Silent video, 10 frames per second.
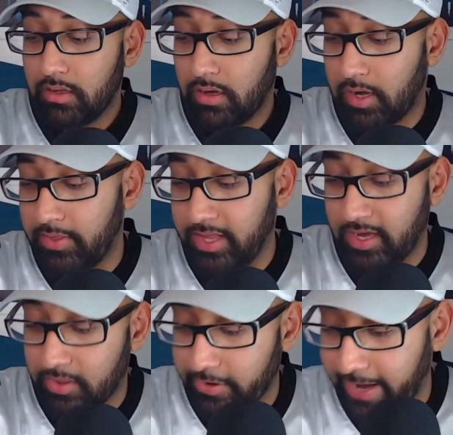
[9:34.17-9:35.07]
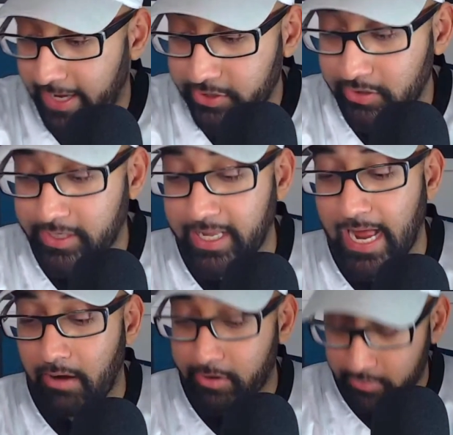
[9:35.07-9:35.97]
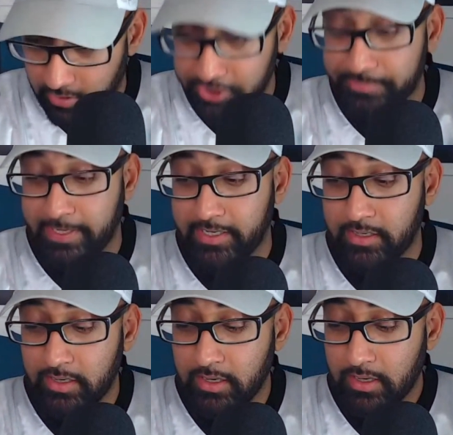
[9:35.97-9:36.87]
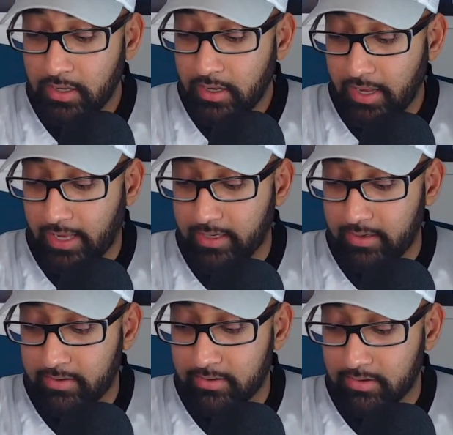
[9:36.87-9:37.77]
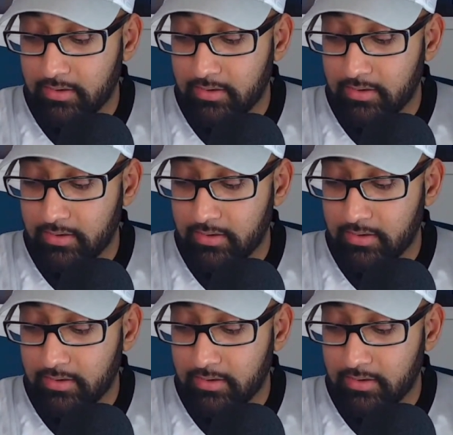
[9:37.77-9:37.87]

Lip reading: on the other hand, you look at Howie Roseman, and